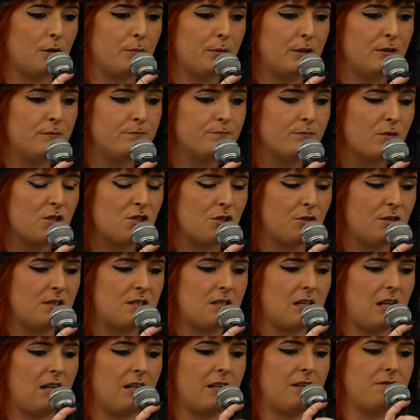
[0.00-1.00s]
is
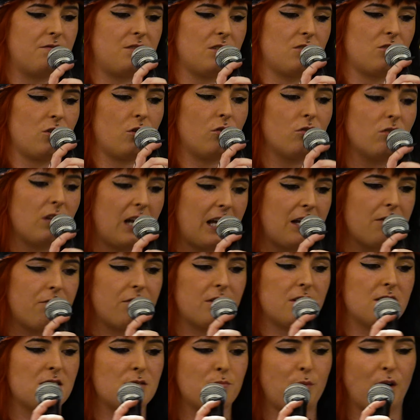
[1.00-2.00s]
it's
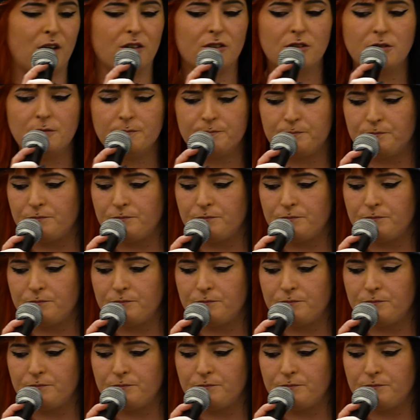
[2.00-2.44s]
quite different and